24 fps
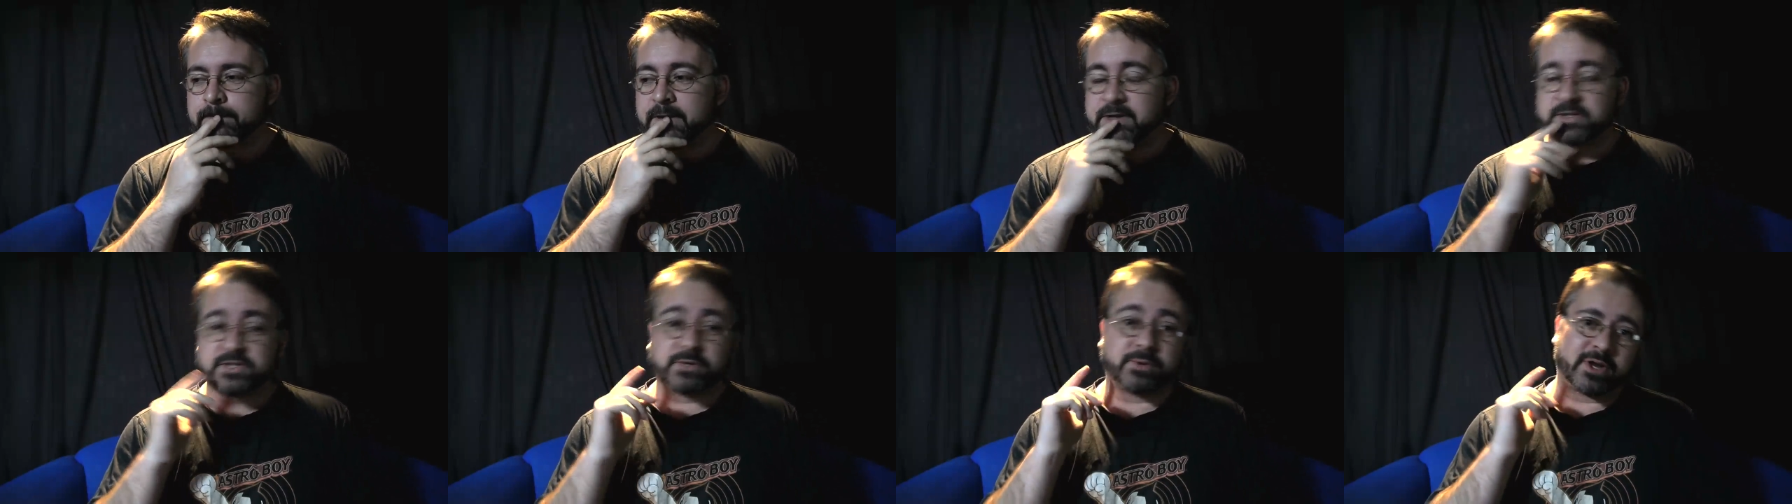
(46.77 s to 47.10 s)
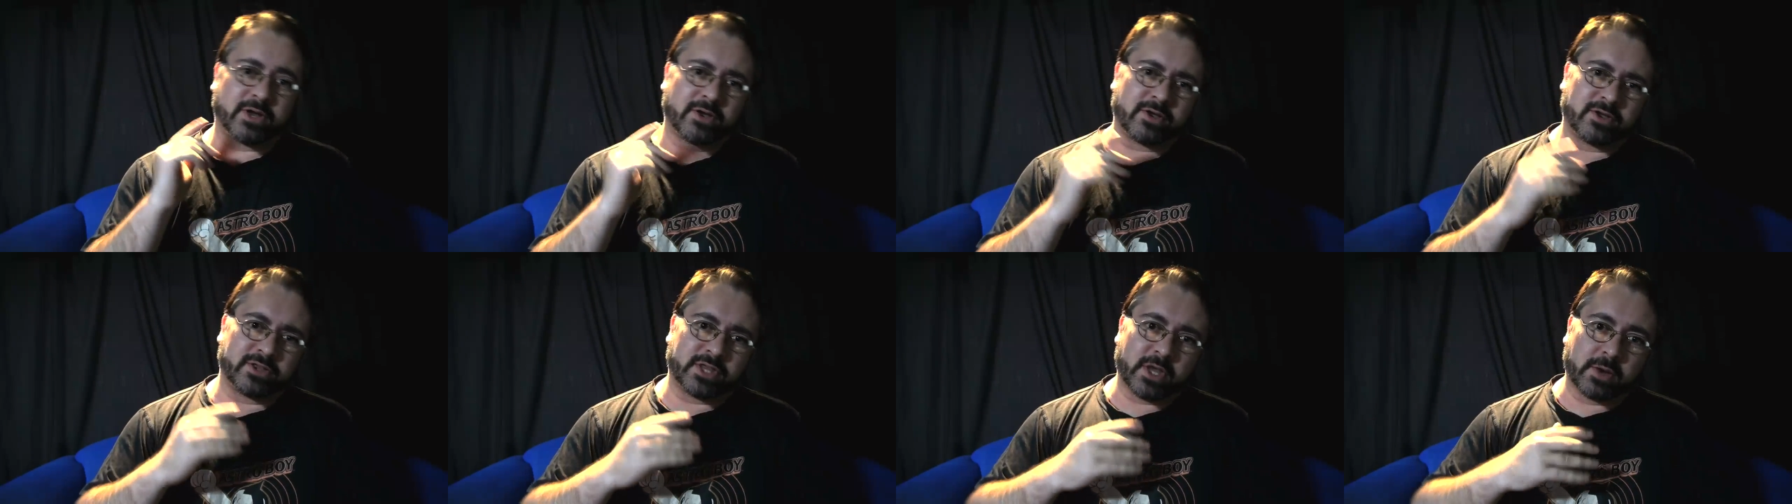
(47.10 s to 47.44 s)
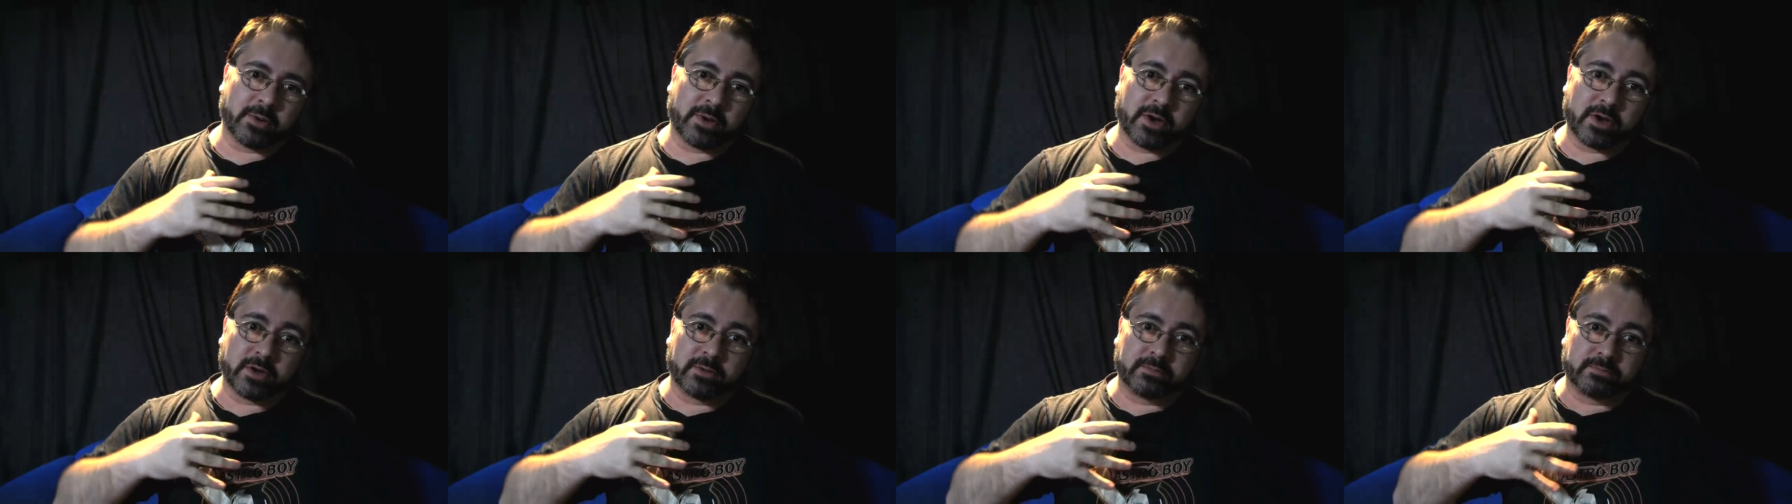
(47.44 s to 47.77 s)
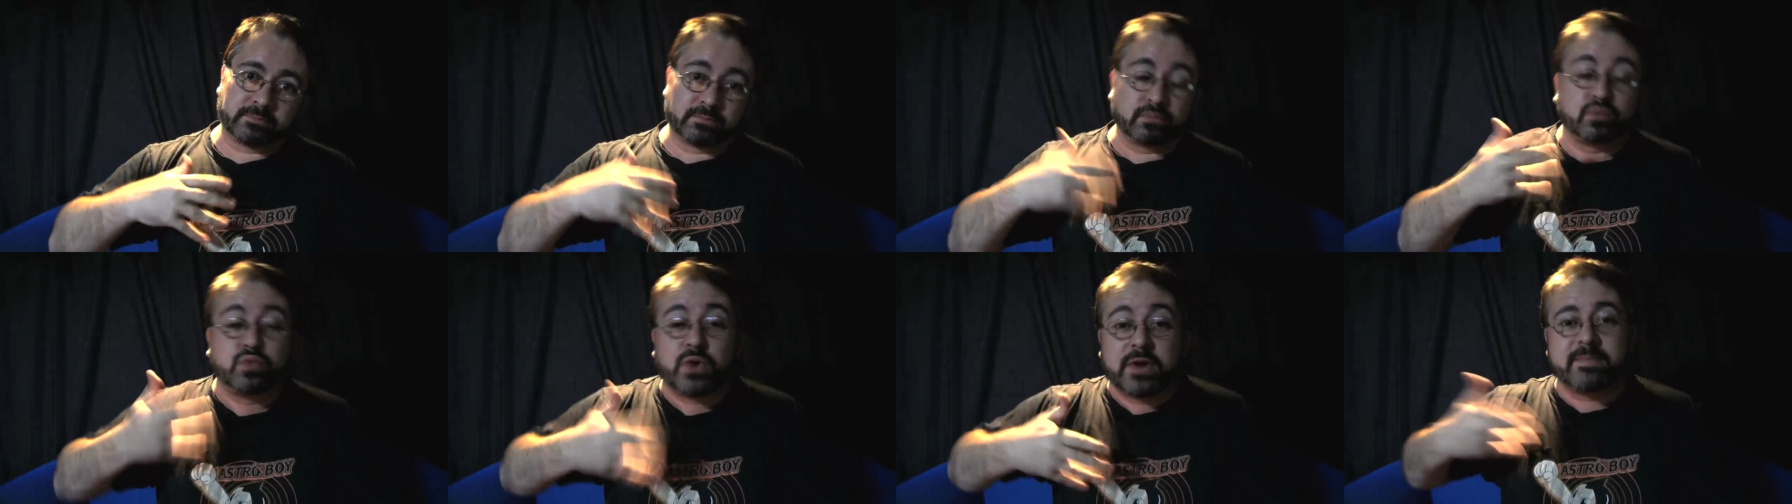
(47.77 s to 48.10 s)
Someone I heard they were
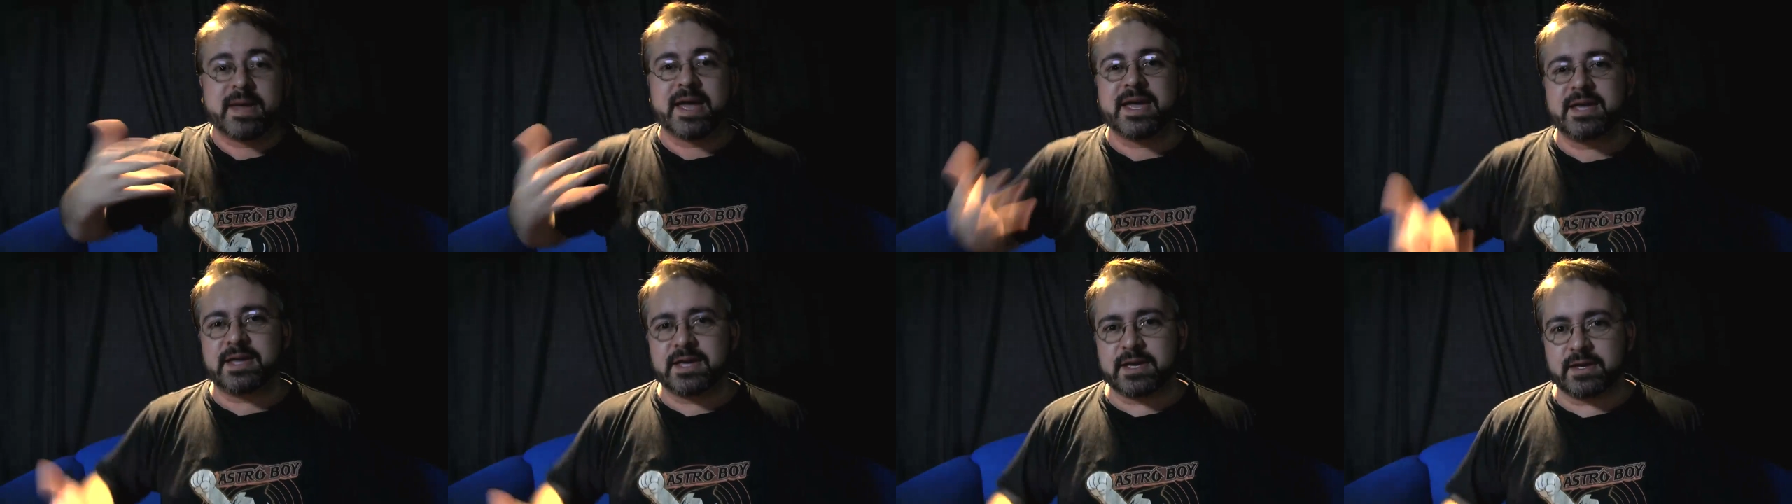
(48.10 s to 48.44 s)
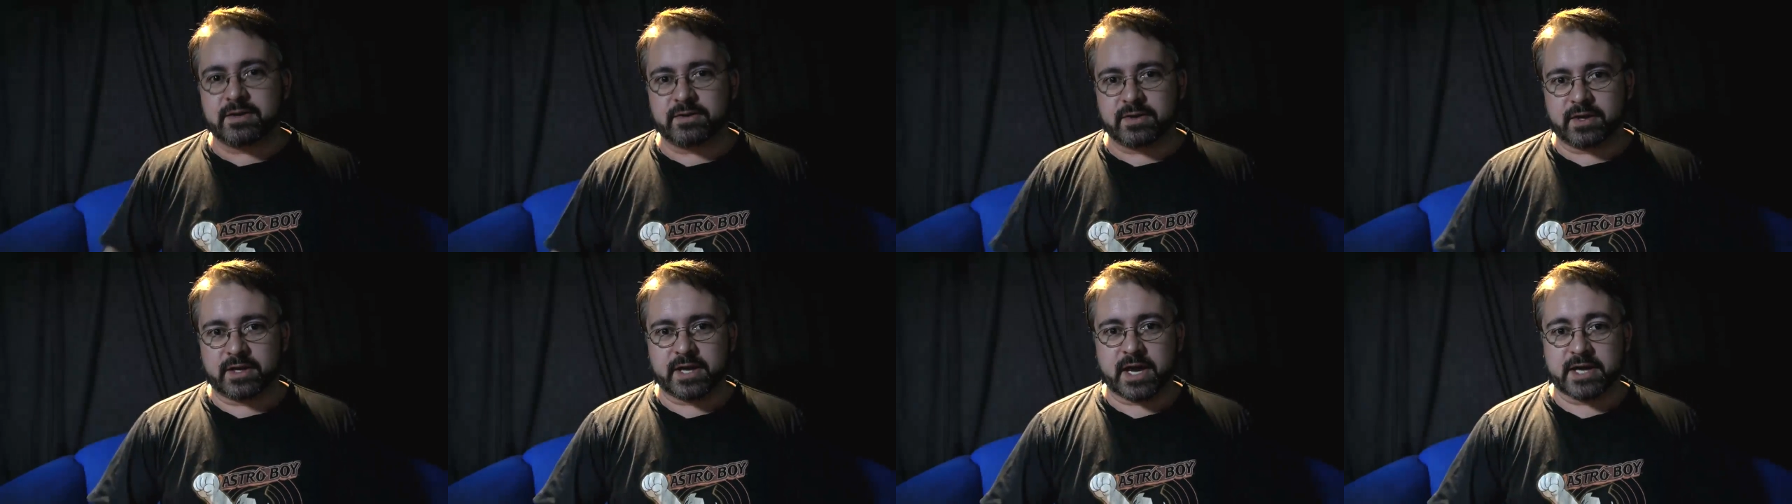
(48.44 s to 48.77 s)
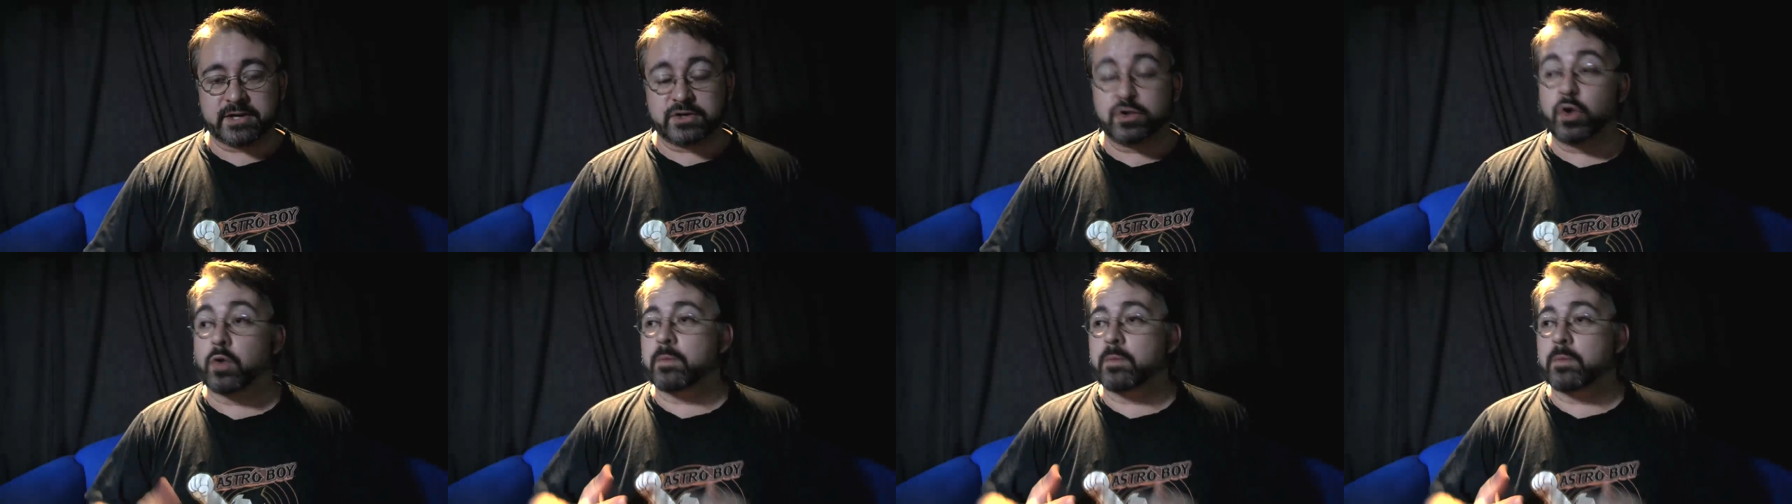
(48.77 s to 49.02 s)
remaking the cartoon